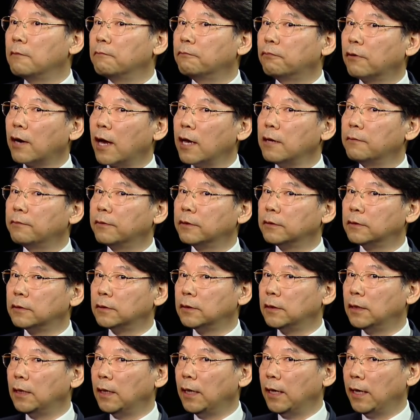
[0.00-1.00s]

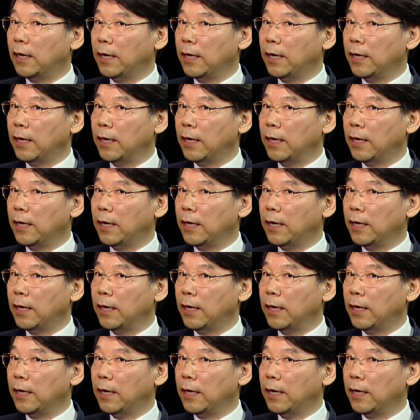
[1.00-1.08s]
privacy